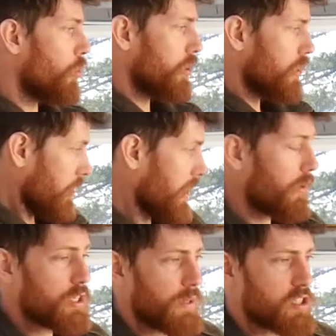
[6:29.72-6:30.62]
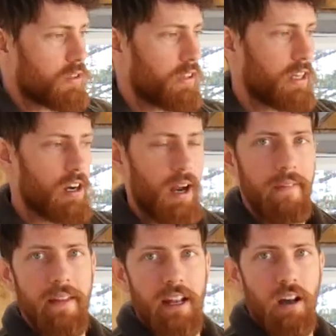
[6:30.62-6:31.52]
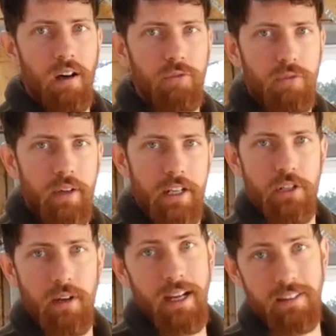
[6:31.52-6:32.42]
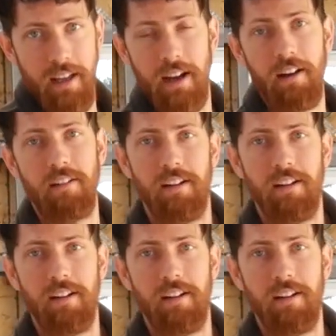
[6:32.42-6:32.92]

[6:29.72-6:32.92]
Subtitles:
more counter space over there, and then a fridge right there.